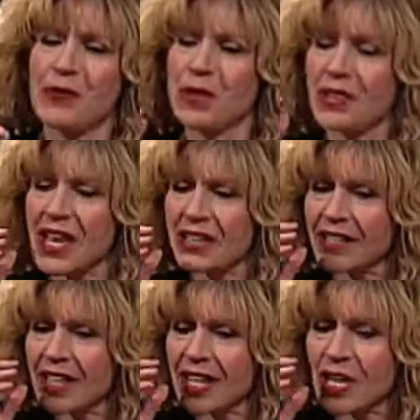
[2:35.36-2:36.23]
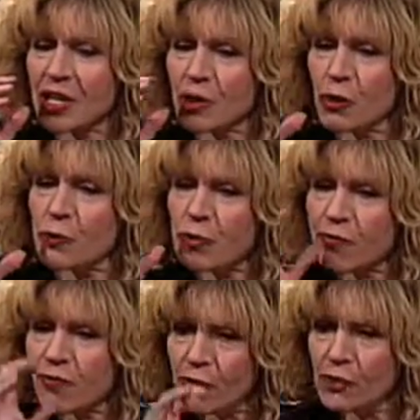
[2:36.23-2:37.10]
but that you're a
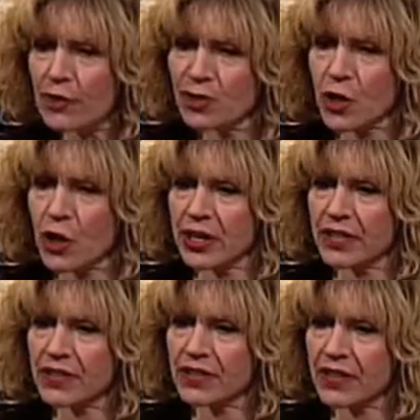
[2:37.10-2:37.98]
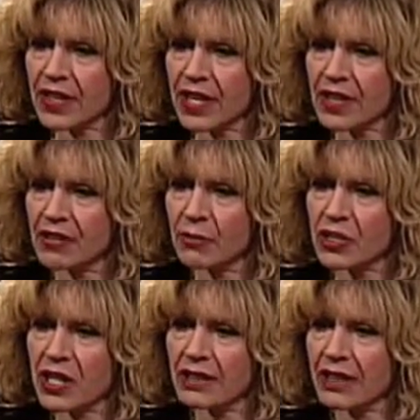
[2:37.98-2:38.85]
performance artist then,
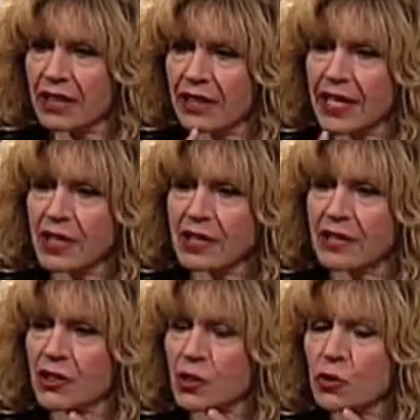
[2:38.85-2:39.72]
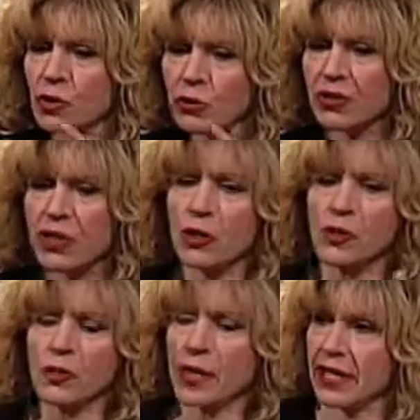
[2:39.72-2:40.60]
which I, I like because you, you said you
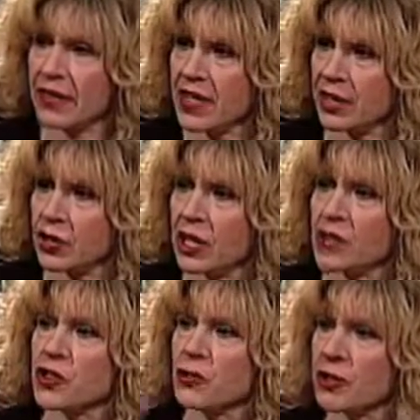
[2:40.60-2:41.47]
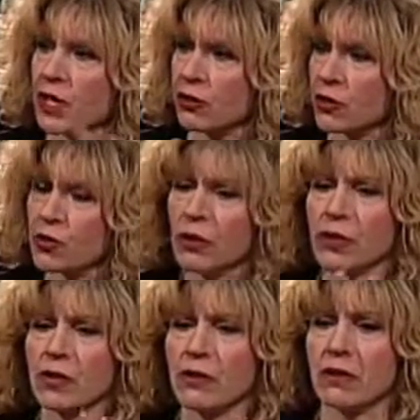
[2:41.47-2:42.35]
do many things. You're not just a raconteur,
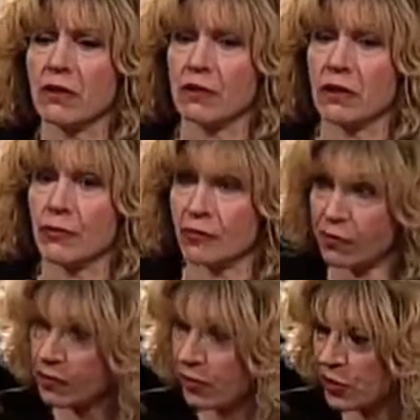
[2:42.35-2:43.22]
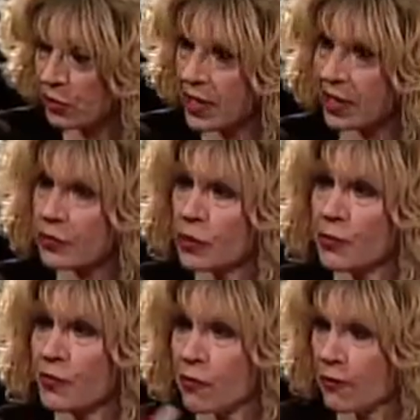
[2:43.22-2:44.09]
you're a performer as well. Right. So you're a
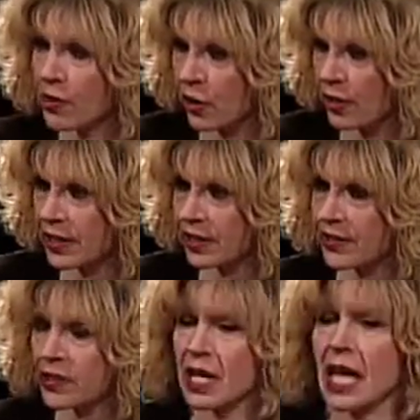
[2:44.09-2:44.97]
performance artist.